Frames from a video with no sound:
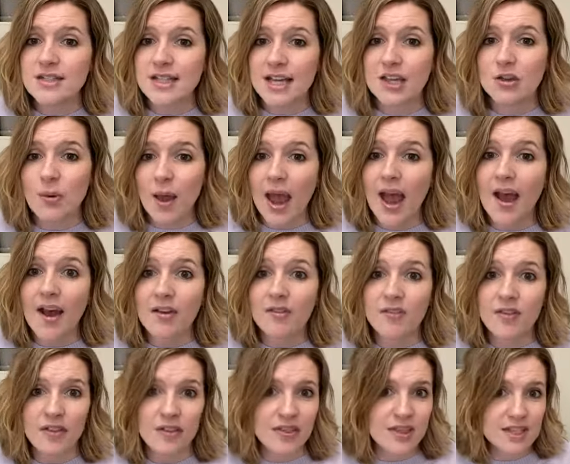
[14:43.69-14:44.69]
that you have
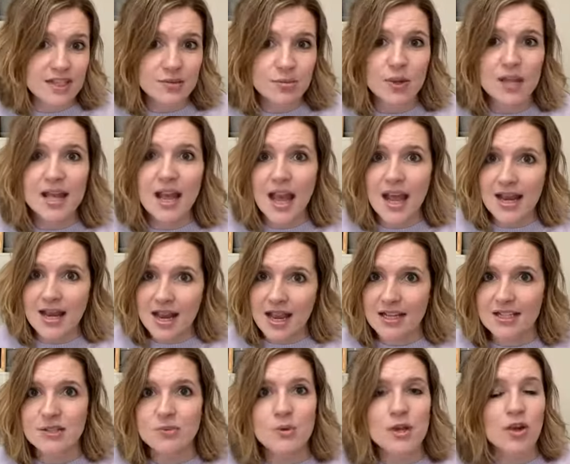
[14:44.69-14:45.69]
this week and
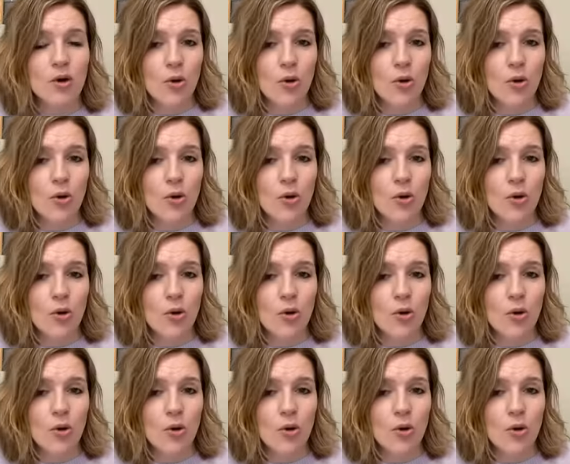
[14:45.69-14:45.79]
next week,